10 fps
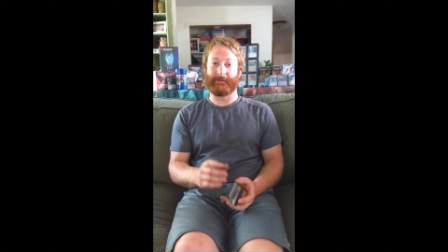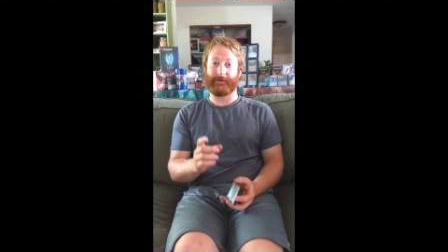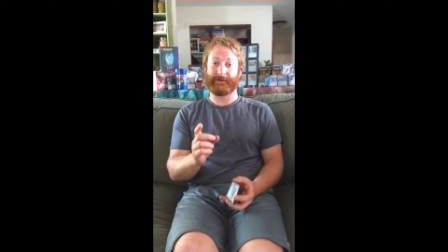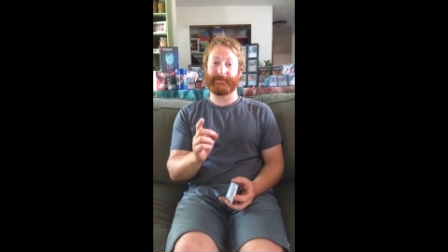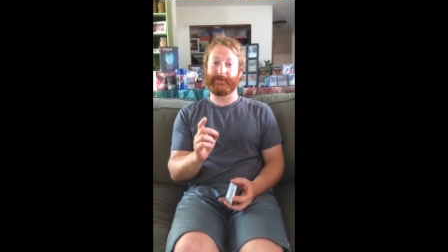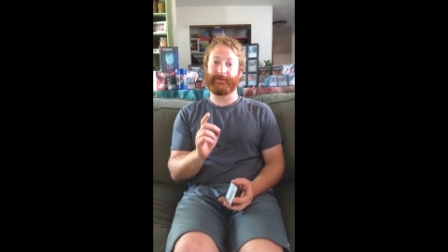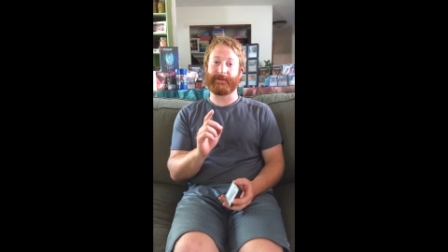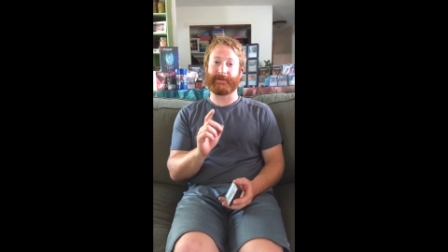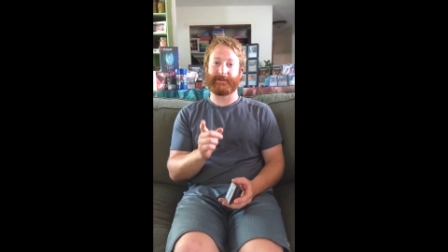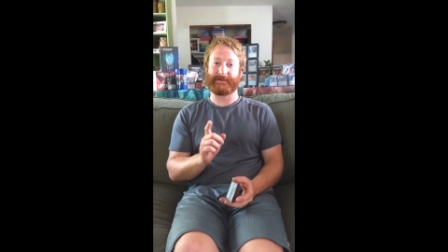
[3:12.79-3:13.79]
going to be
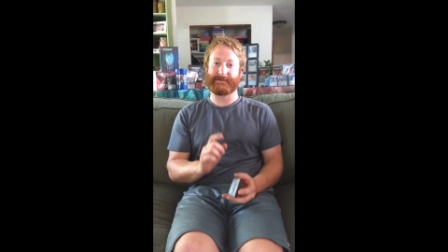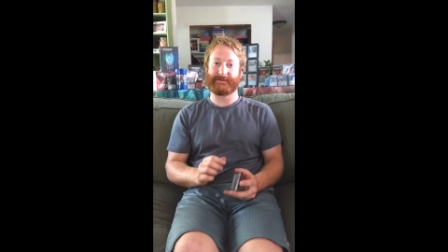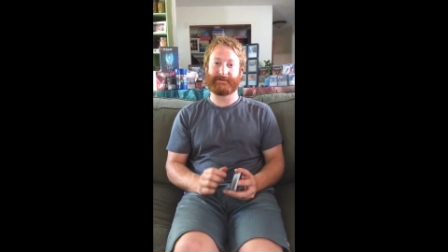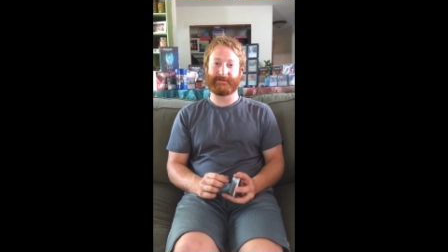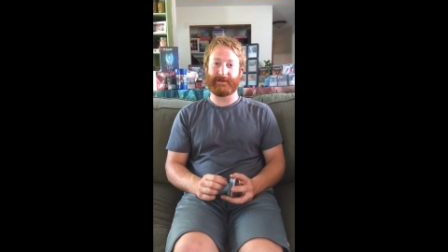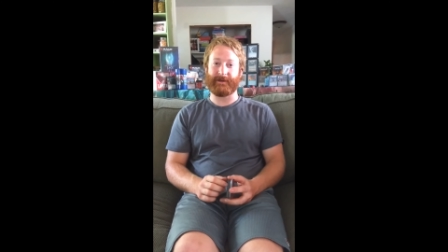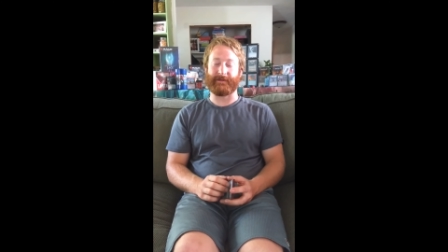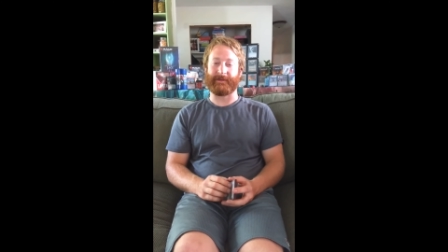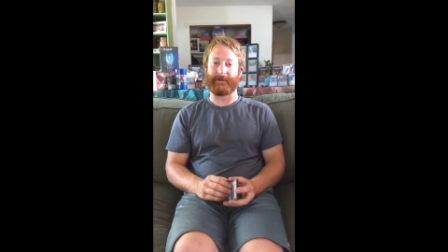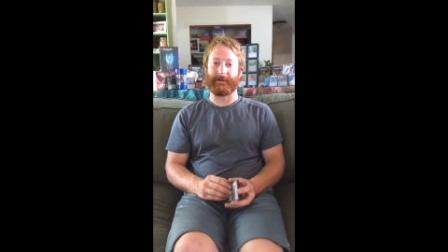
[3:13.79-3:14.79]
playing against
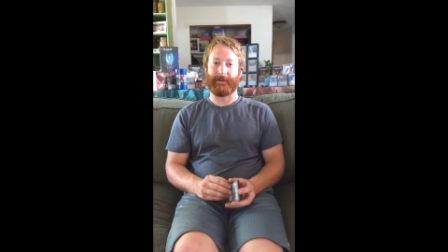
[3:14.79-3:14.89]
Jonathan.